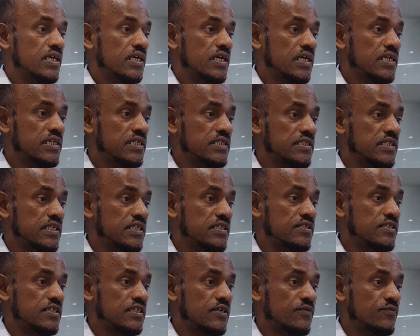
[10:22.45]
It is
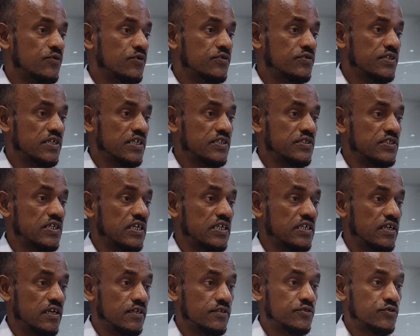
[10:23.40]
easier for such
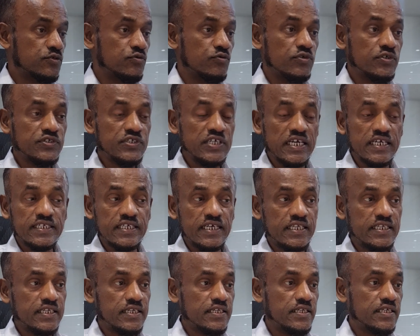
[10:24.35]
journals to reject
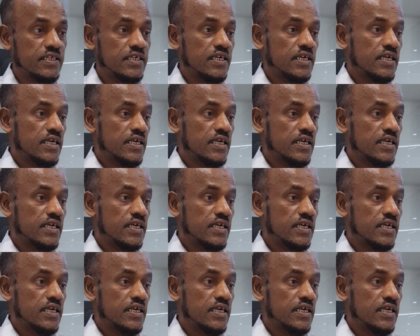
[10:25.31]
an